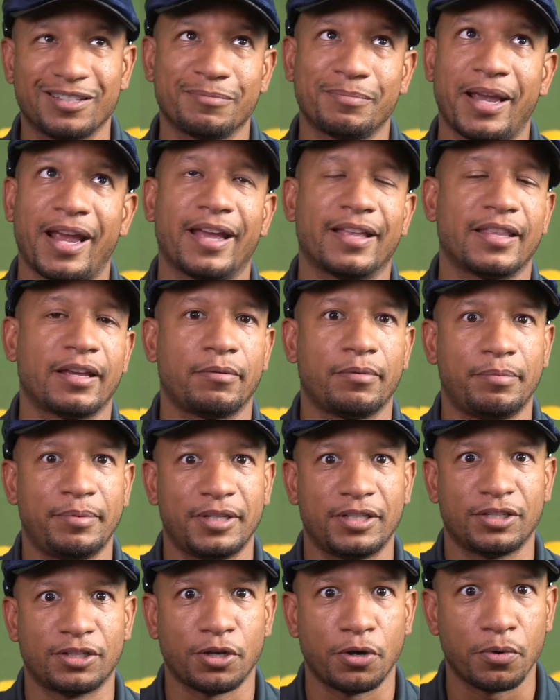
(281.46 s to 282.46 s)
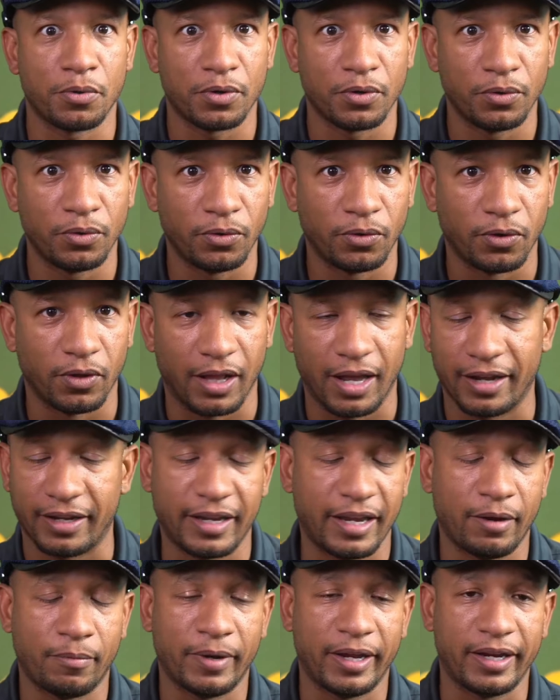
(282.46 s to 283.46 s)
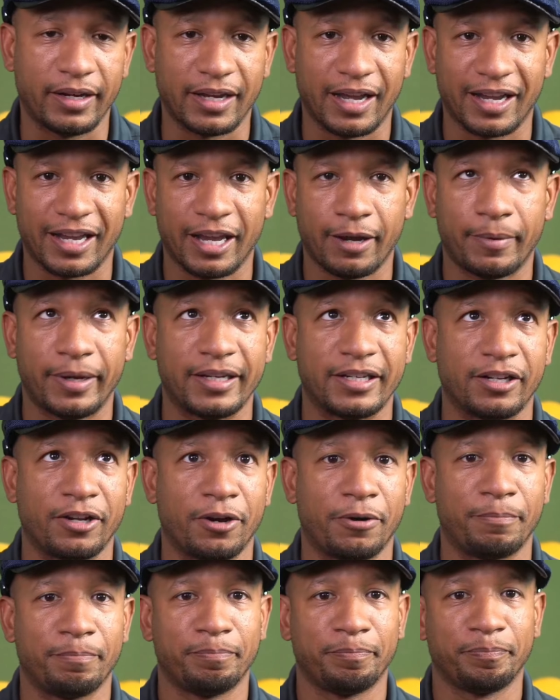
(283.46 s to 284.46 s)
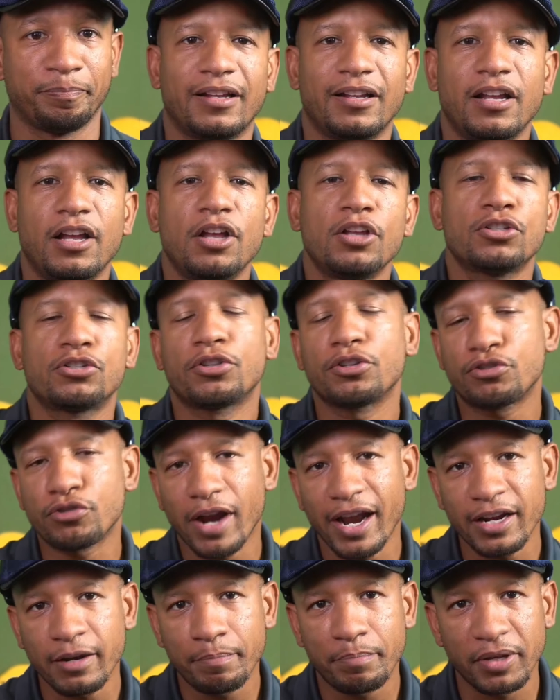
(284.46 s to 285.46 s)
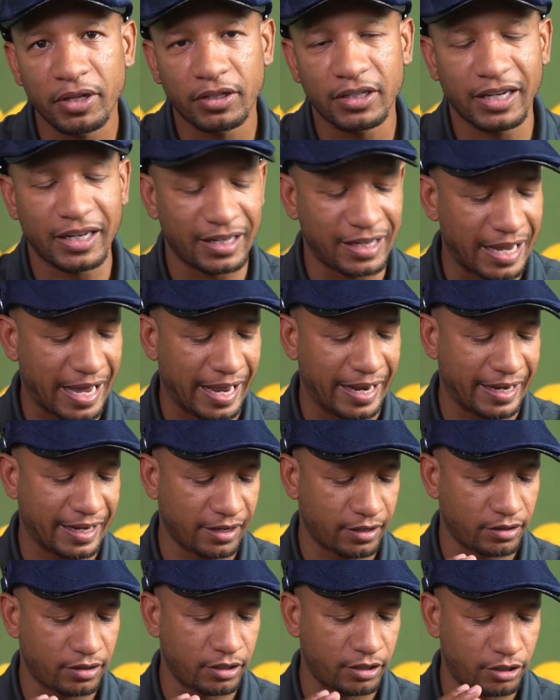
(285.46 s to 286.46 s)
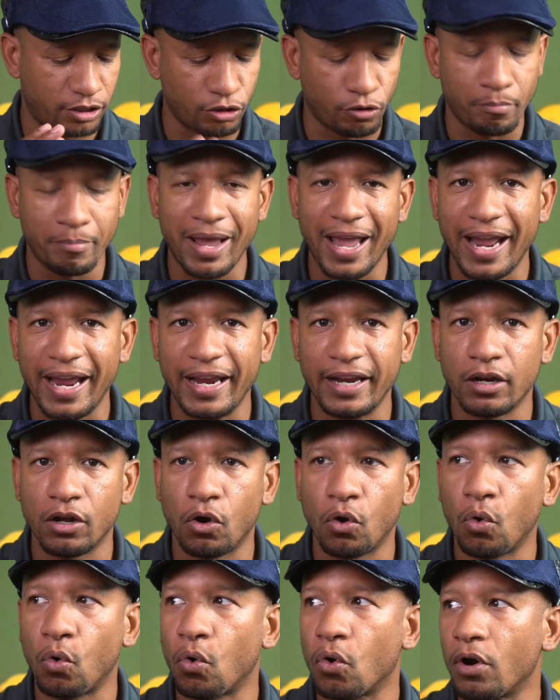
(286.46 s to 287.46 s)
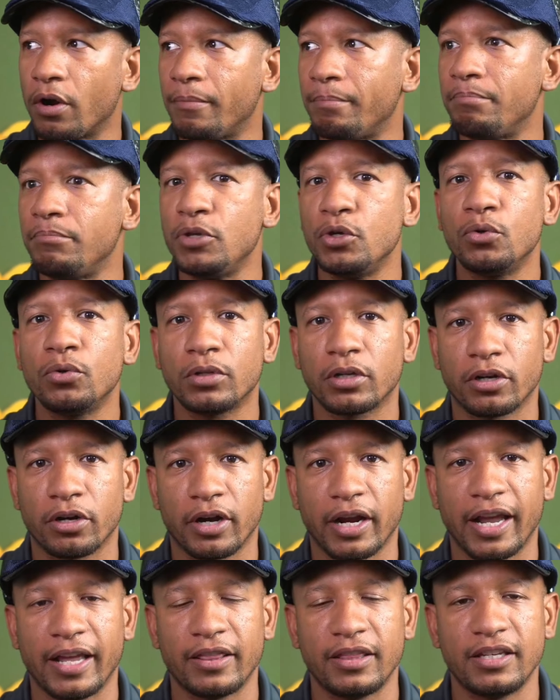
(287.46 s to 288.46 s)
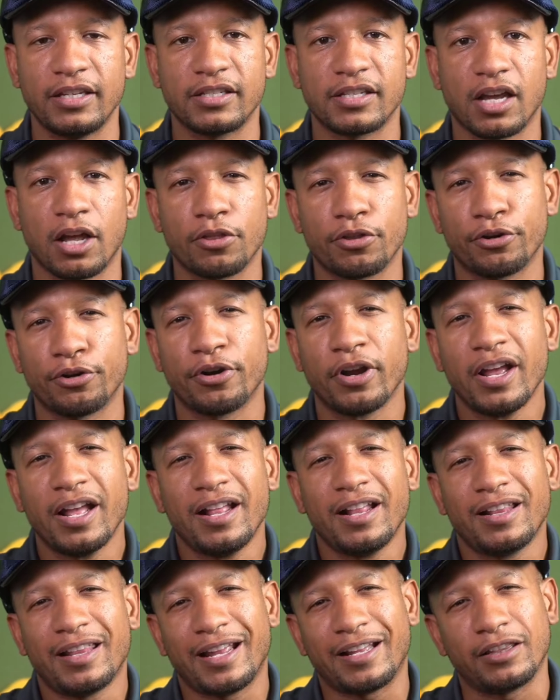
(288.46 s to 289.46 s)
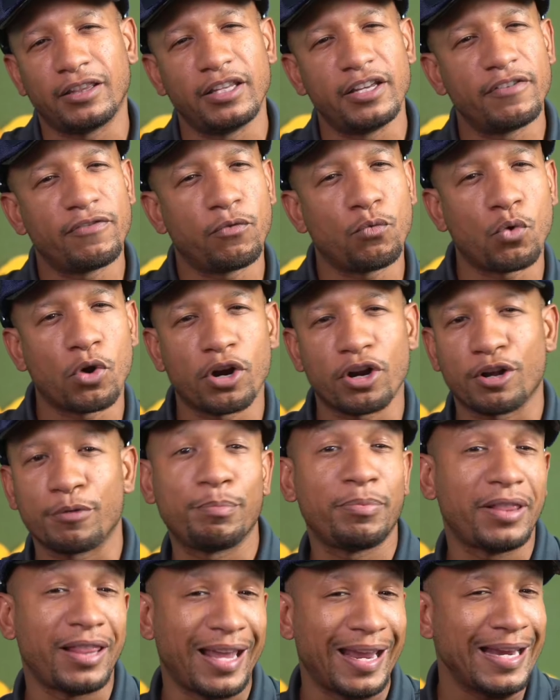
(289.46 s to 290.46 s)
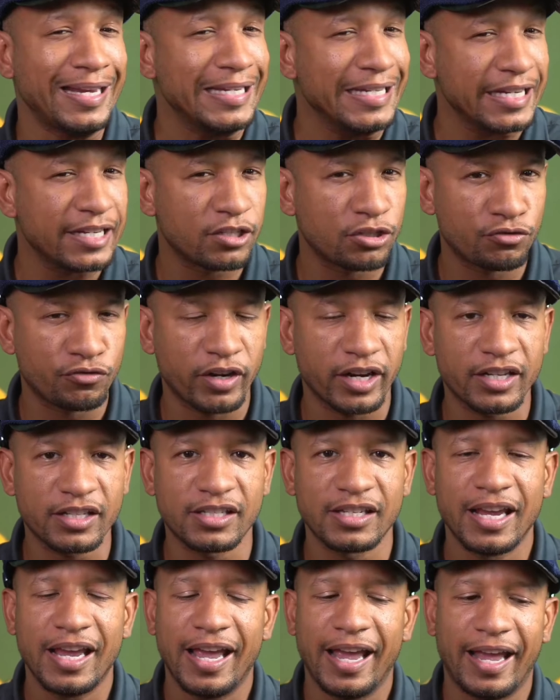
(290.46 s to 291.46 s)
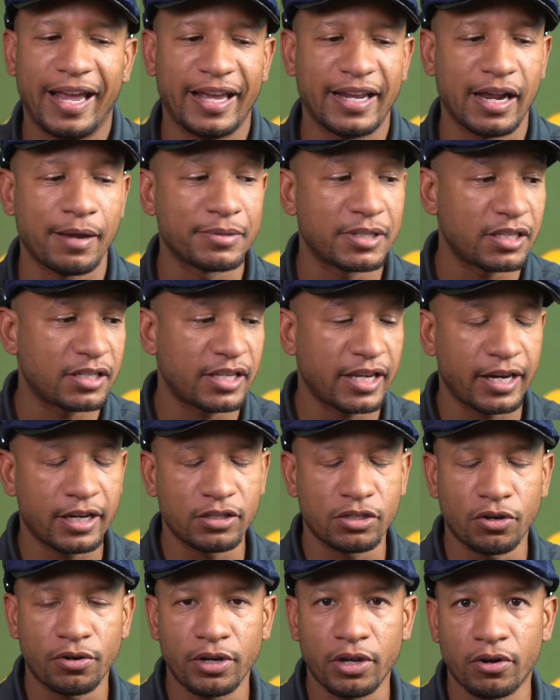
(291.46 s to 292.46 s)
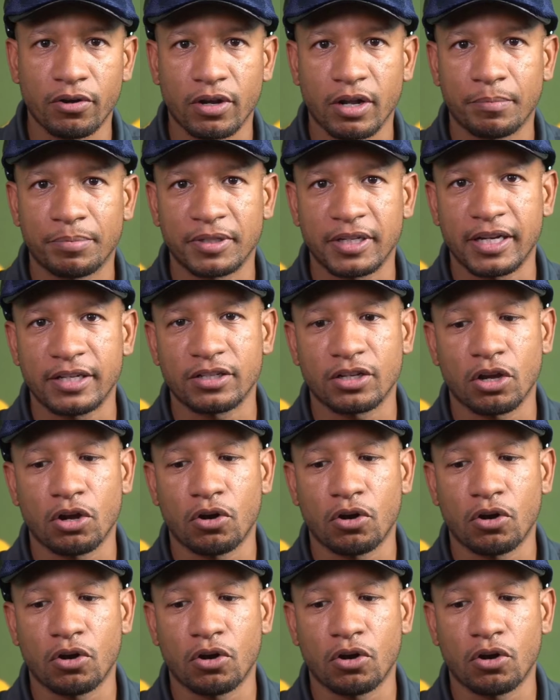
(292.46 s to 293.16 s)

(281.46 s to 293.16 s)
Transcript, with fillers: man, that would be so cool. I can't wait. I can't wait to go. So they're trying to build it like the Domain or Mueller and these other like live, work, play districts. And I was in San Antonio a couple days ago